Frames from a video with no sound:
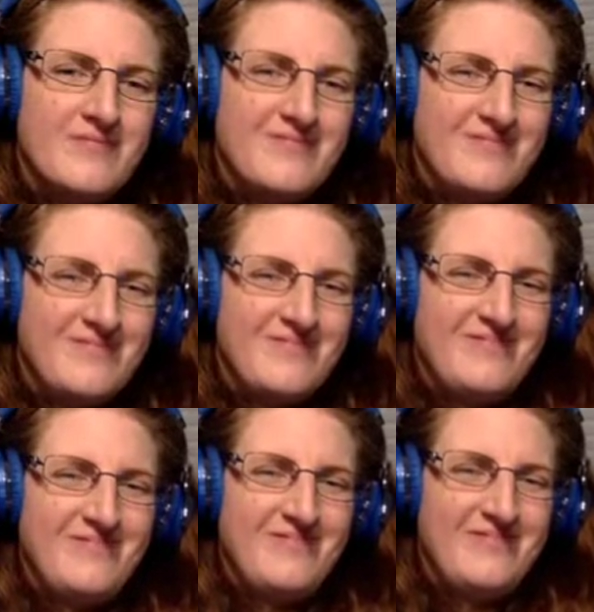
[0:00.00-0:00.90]

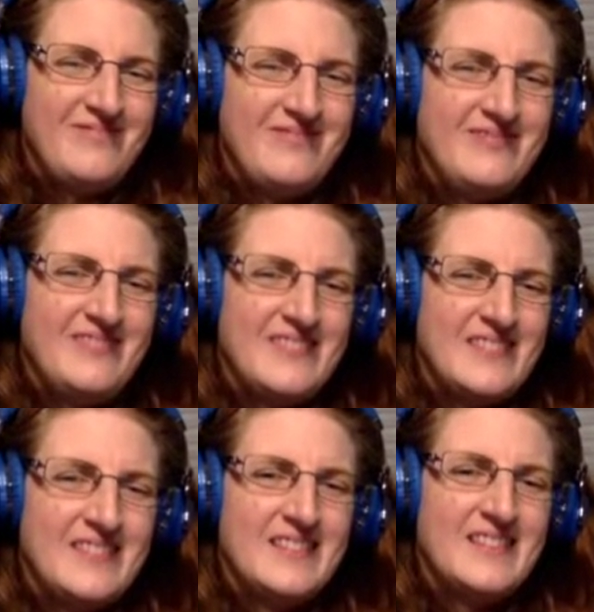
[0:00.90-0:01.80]

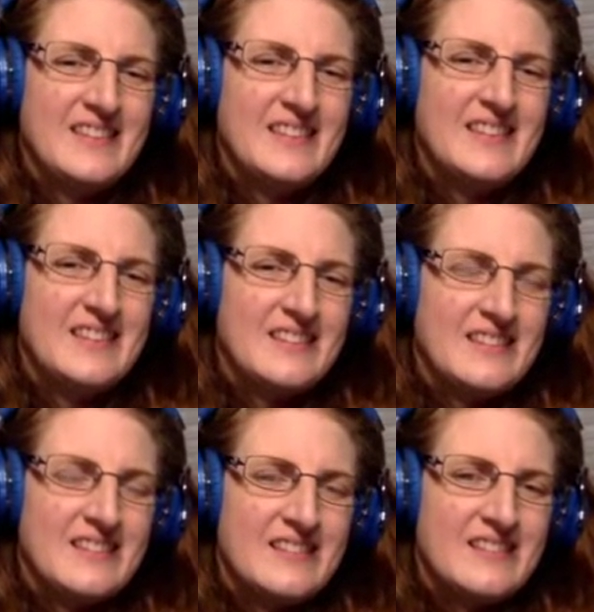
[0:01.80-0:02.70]

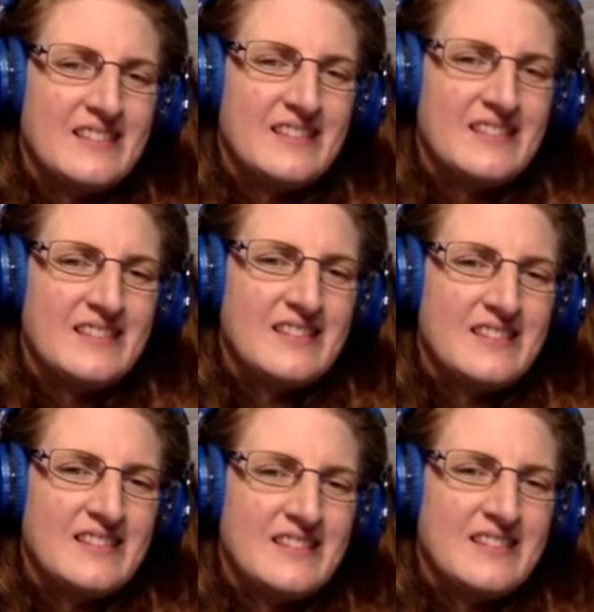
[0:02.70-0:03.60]

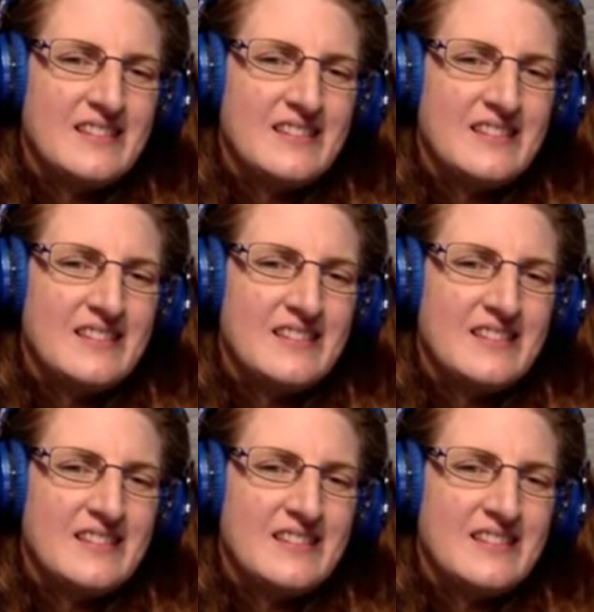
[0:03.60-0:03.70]
(not speaking)